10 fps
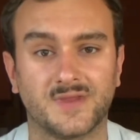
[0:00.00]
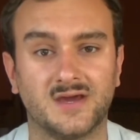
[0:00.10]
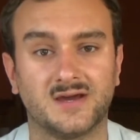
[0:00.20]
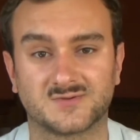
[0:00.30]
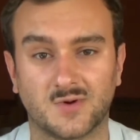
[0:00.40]

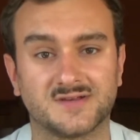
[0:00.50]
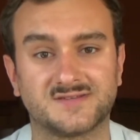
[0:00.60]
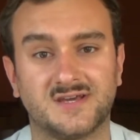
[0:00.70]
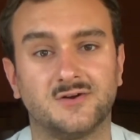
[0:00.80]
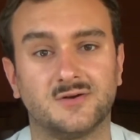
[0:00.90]
as well as
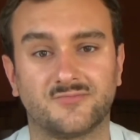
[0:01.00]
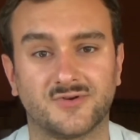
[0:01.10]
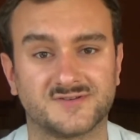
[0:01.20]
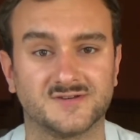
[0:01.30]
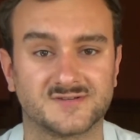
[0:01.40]
here in
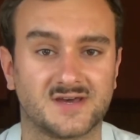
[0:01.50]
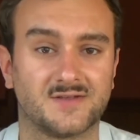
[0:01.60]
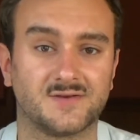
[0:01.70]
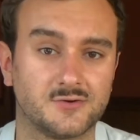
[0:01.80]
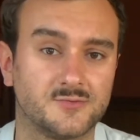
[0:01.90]
Brussels at the
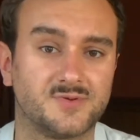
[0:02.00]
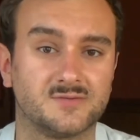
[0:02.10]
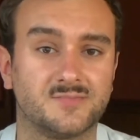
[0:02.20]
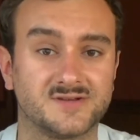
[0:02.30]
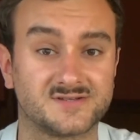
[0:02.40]
European
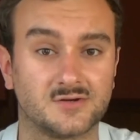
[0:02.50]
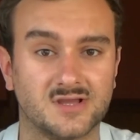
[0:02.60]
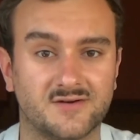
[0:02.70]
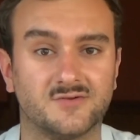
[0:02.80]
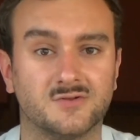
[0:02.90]
political level.